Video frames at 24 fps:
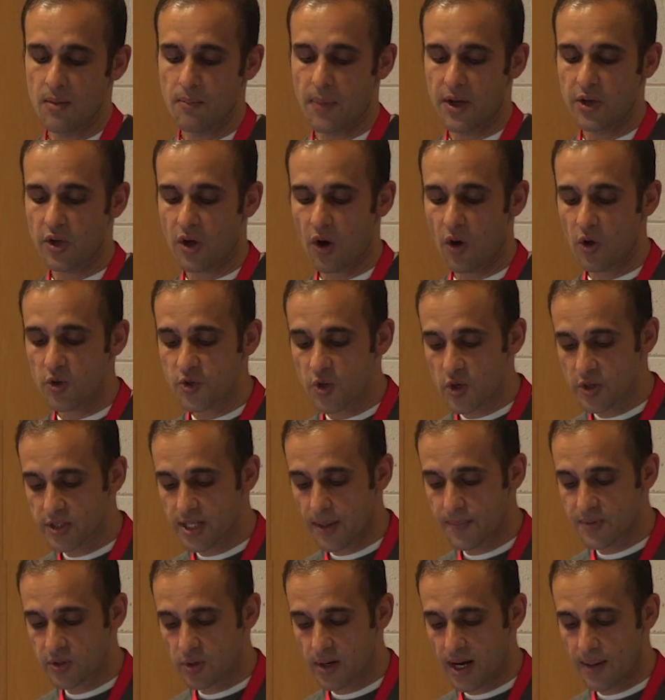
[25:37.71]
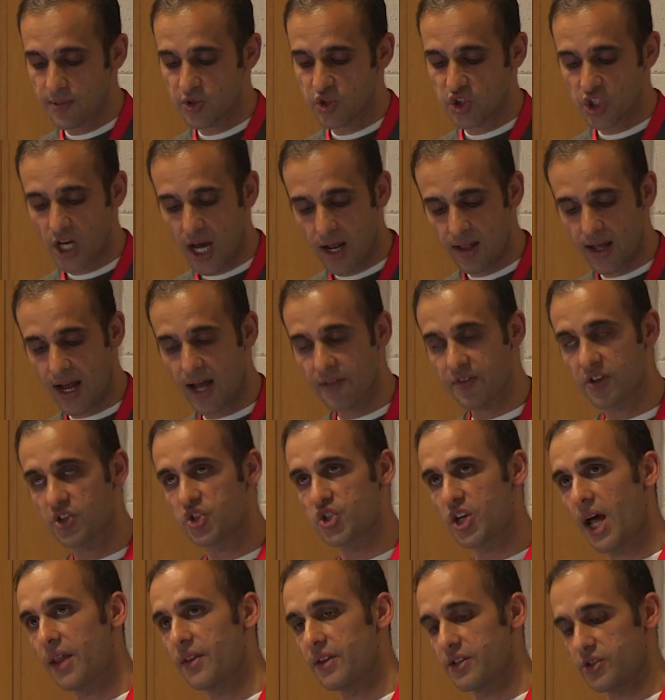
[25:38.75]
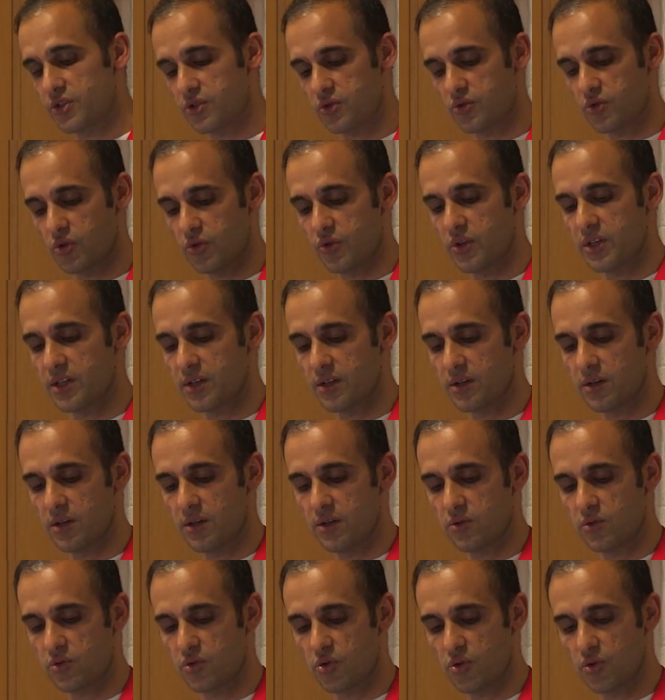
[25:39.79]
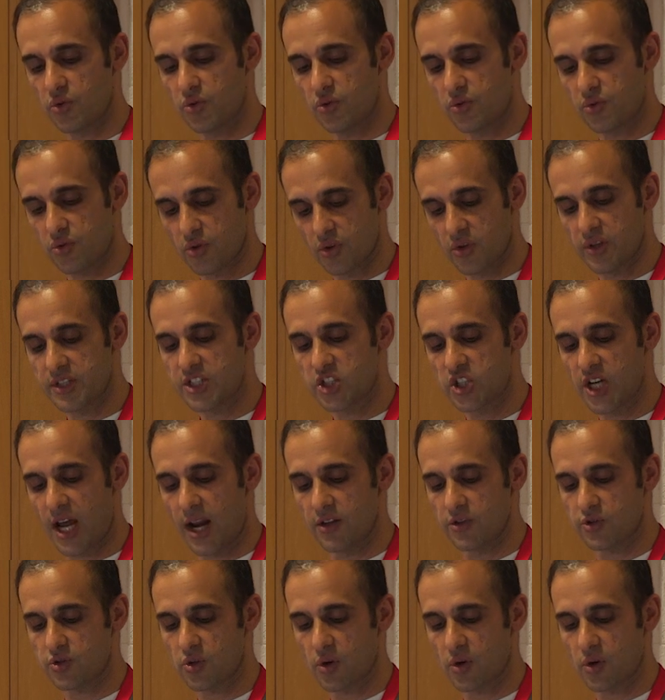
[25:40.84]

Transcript: but you can also subscribe other channels to this channel.